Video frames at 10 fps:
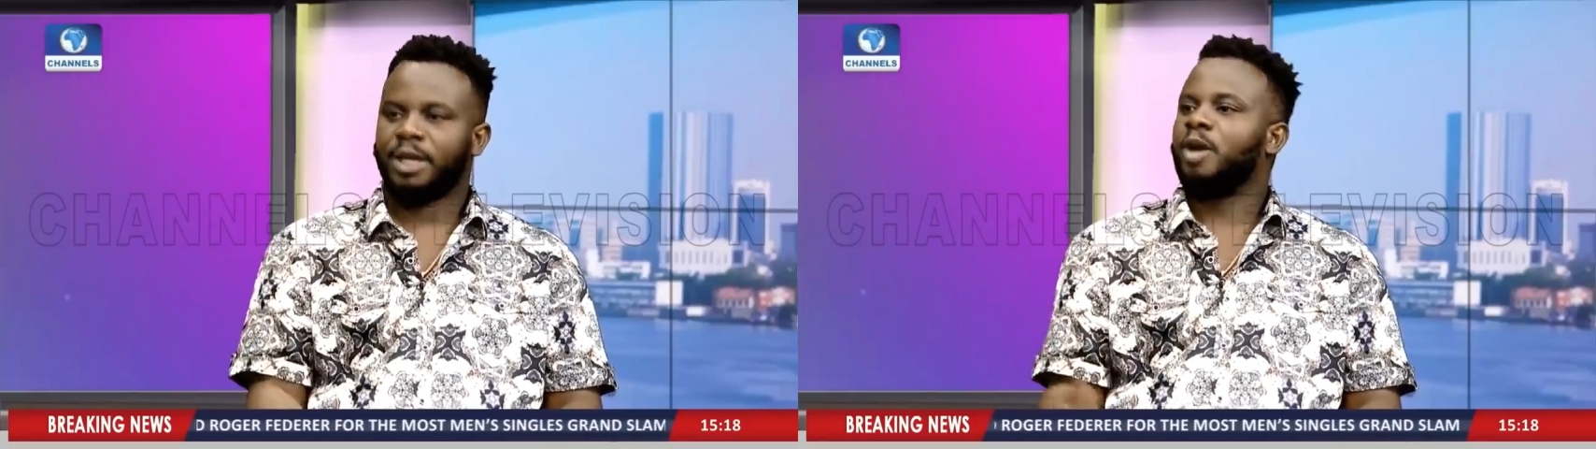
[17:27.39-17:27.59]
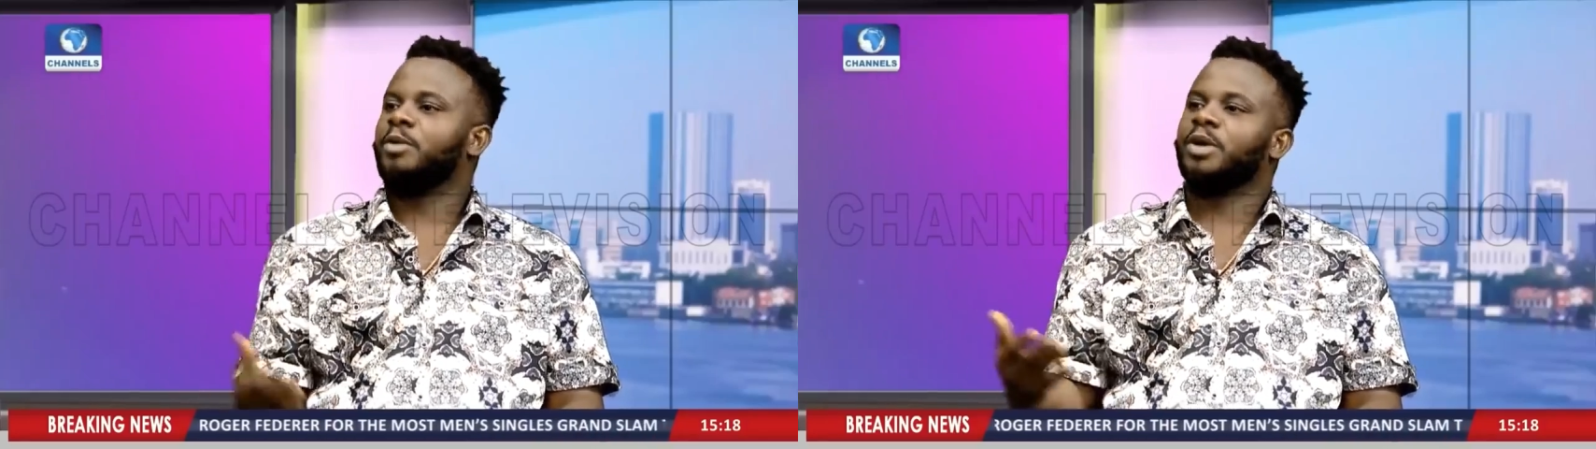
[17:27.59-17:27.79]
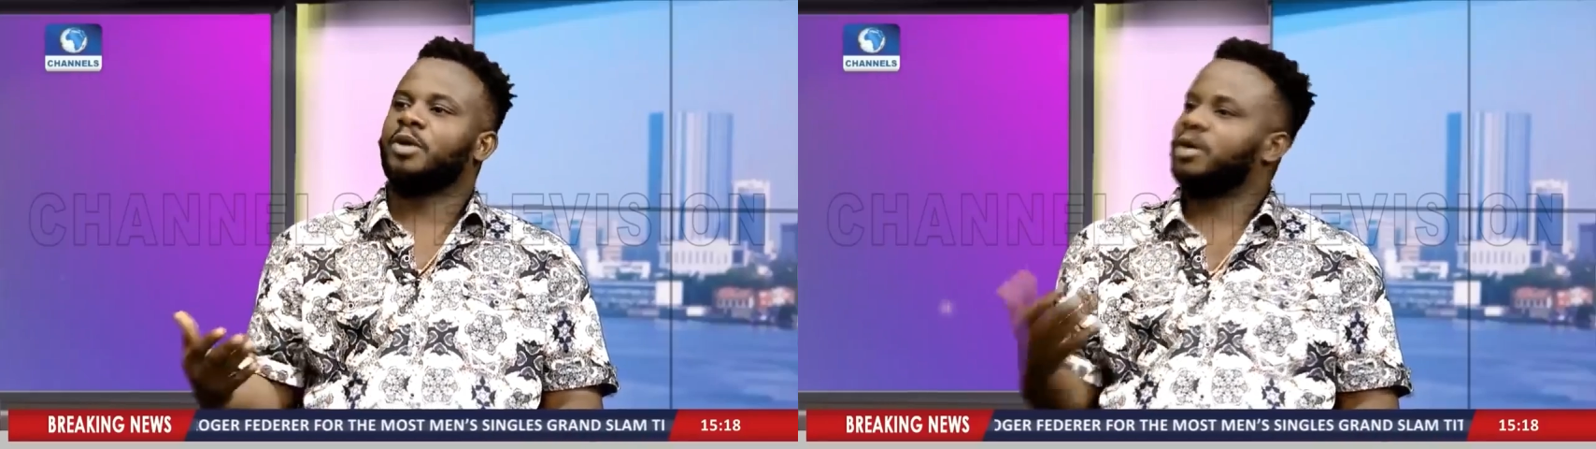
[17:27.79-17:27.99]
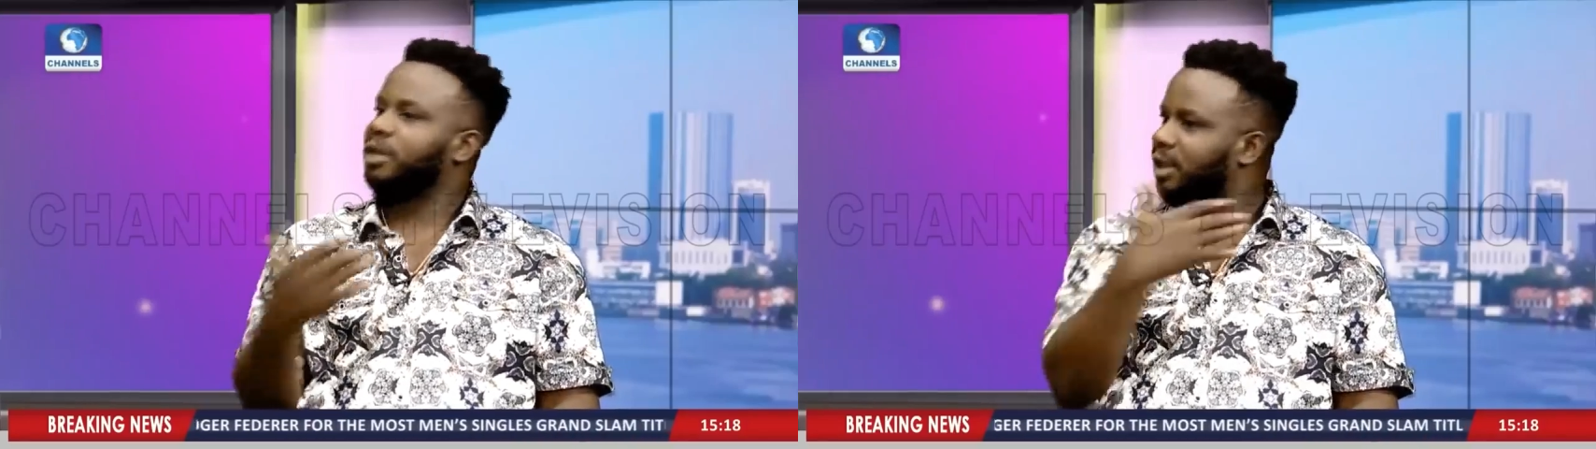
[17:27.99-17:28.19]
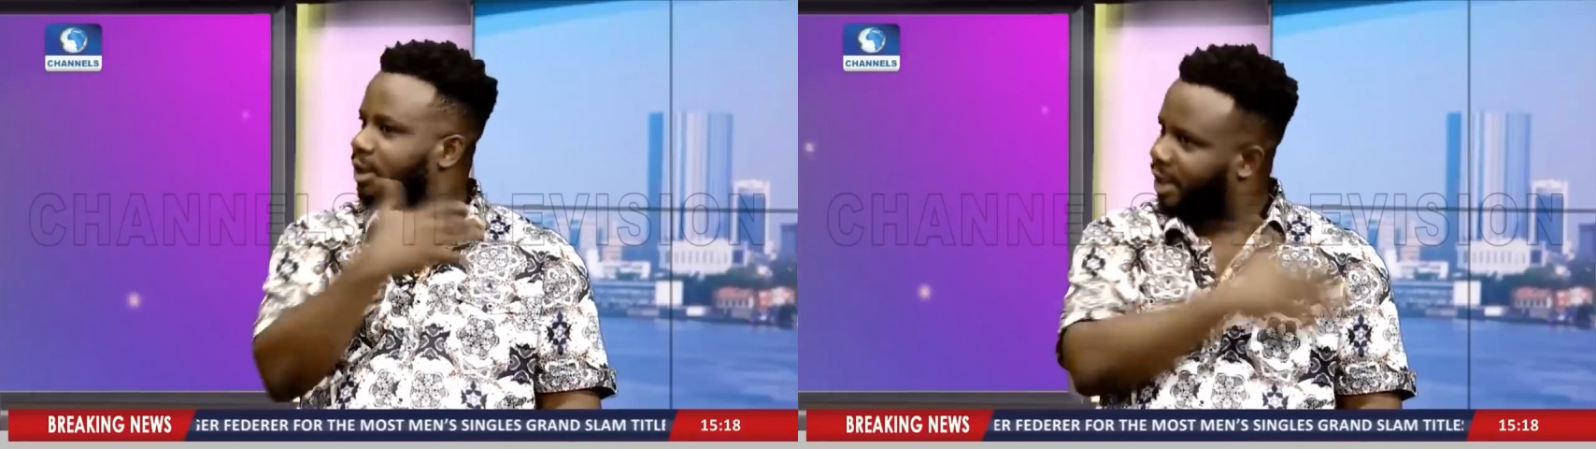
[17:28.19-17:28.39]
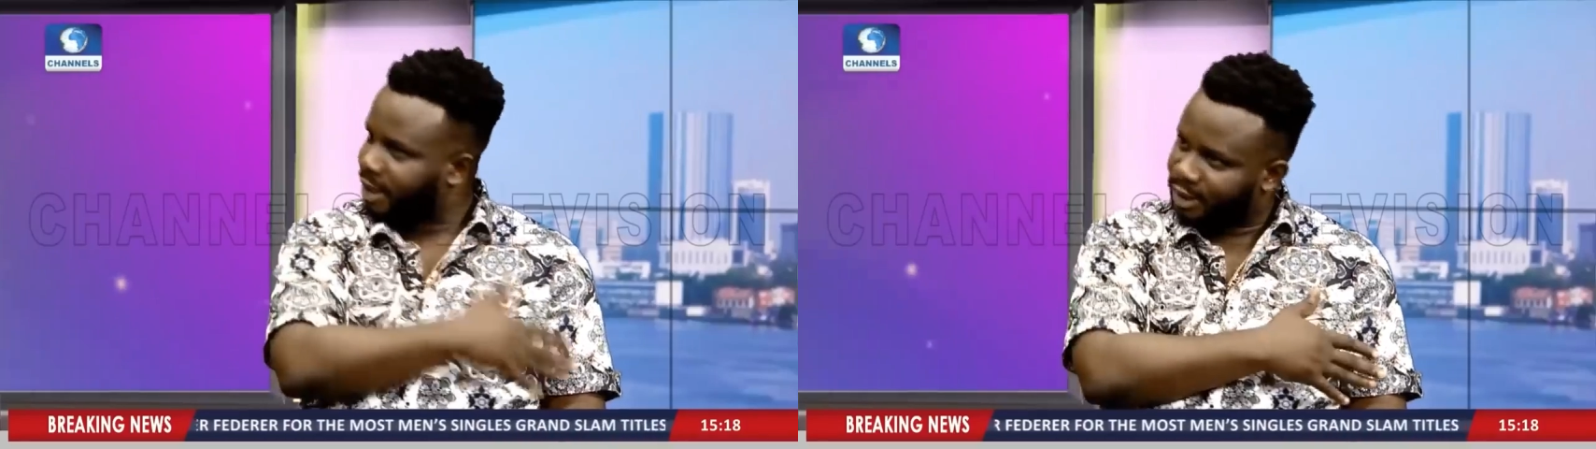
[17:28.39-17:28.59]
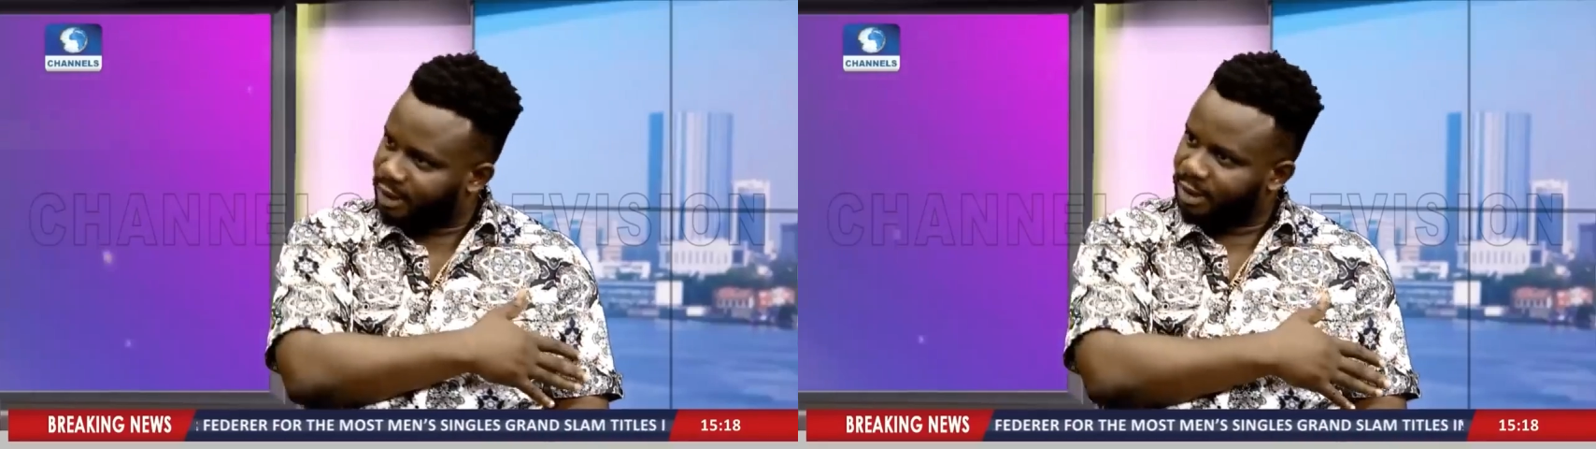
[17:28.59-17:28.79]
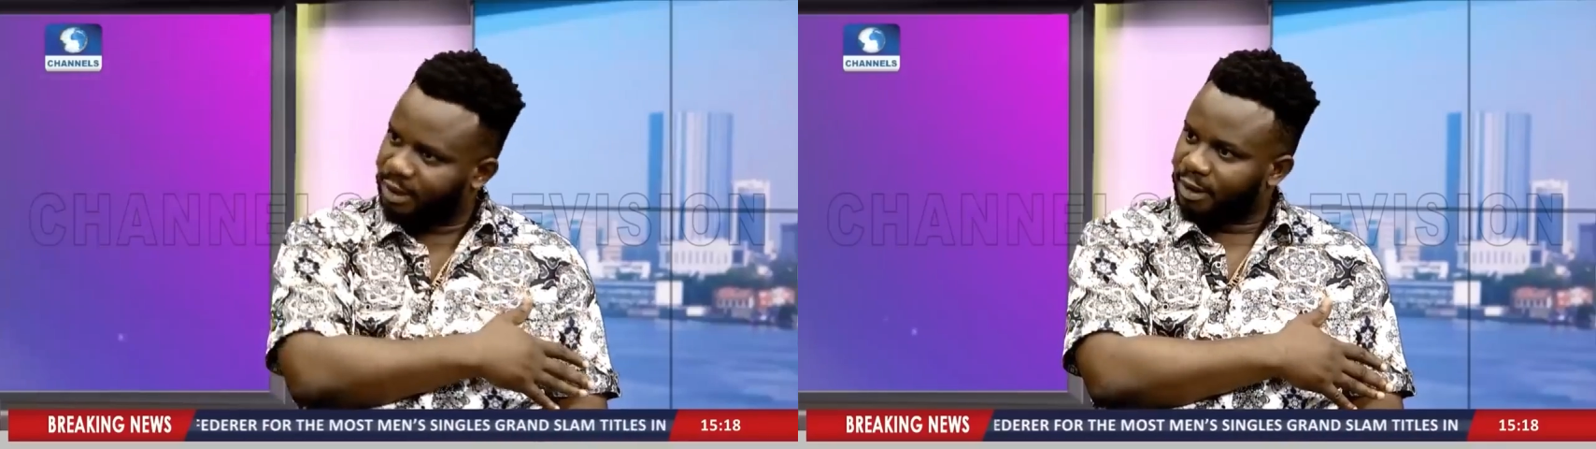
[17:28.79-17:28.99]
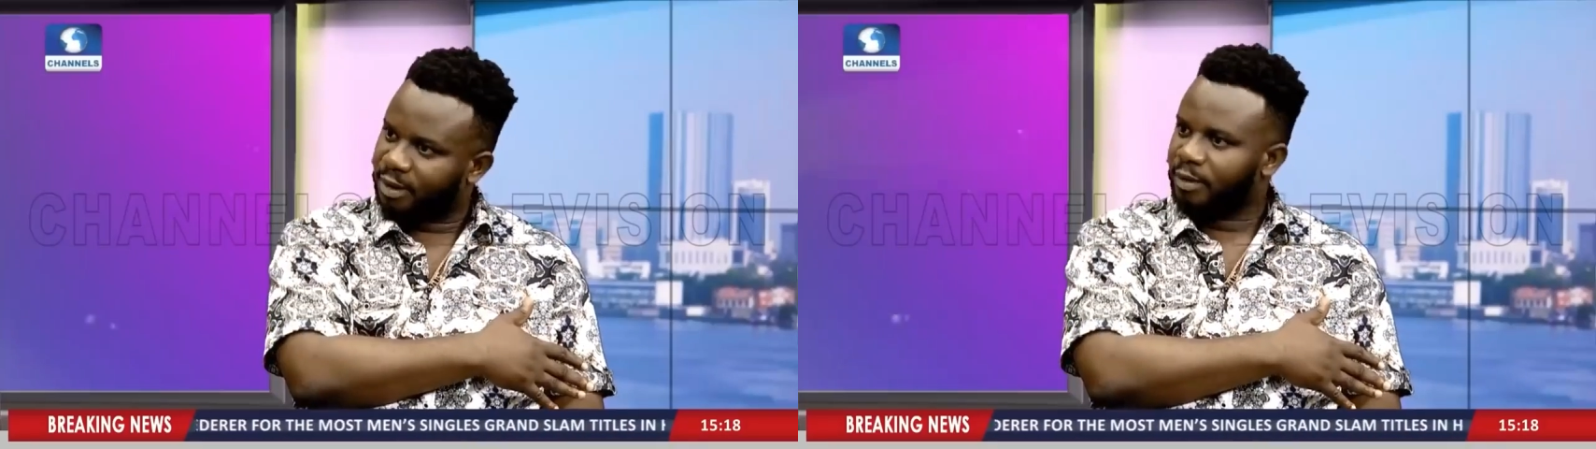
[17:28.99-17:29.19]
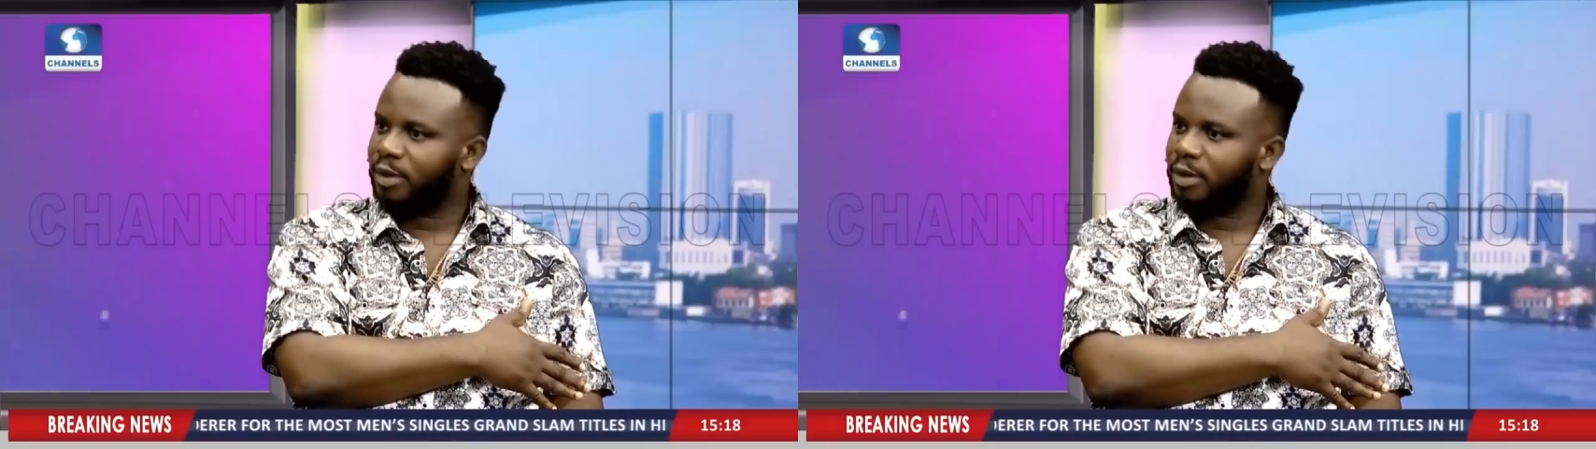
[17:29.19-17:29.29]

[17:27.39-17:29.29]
Then I'll be consistent